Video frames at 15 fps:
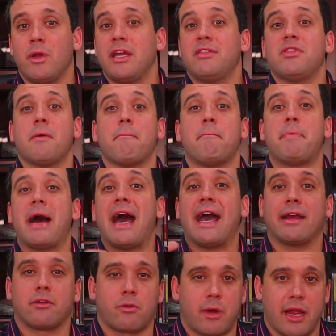in the
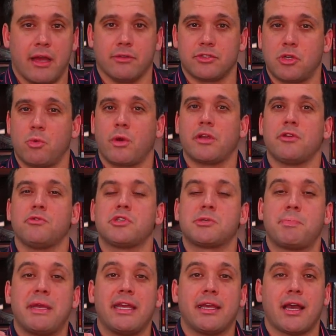background to where you
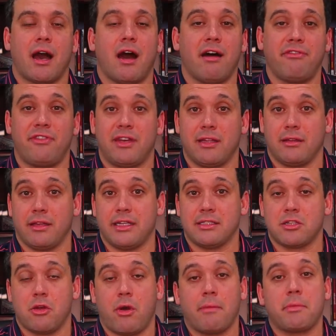speak confidently.
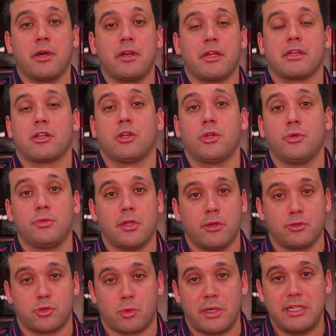So I'm going to include
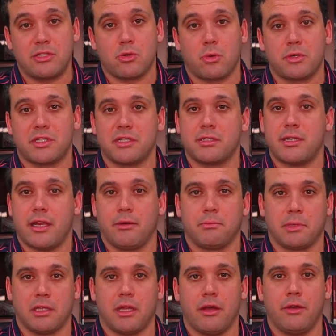those resources
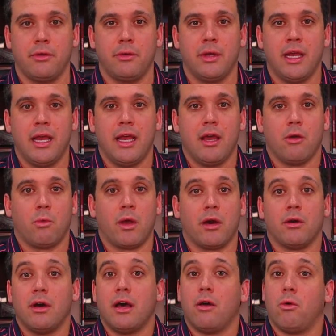down below.
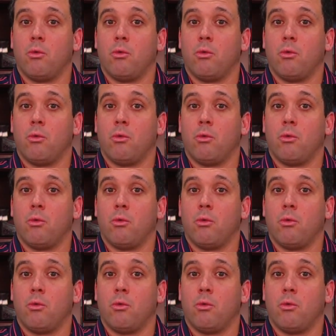Well,